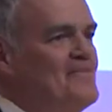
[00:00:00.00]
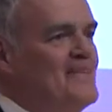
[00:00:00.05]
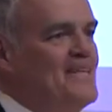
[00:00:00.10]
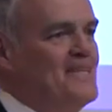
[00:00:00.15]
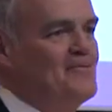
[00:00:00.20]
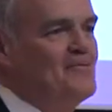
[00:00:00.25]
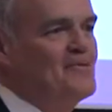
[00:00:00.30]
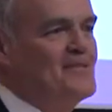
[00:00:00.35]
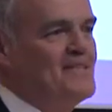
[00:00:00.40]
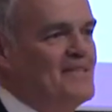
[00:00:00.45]

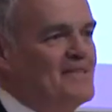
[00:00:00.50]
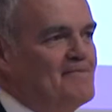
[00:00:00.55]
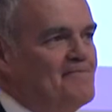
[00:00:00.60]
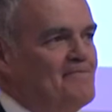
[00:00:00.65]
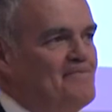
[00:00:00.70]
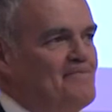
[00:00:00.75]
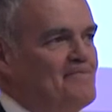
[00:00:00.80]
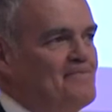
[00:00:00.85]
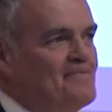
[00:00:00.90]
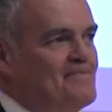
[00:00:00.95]
Interesting.
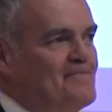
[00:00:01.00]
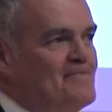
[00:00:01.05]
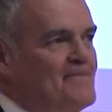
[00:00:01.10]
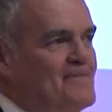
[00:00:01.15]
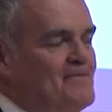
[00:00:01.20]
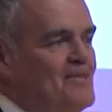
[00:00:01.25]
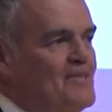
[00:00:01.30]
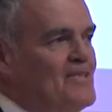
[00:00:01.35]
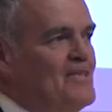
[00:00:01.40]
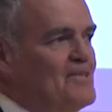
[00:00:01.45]

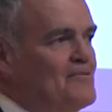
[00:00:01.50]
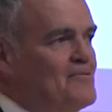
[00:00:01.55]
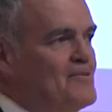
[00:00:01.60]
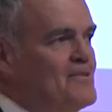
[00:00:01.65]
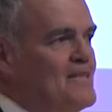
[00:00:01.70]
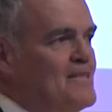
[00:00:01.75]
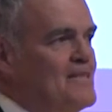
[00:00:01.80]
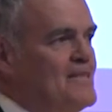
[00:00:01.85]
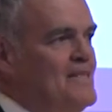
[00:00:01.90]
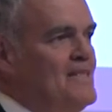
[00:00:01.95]
Very
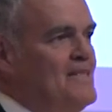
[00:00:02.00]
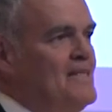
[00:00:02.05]
interesting.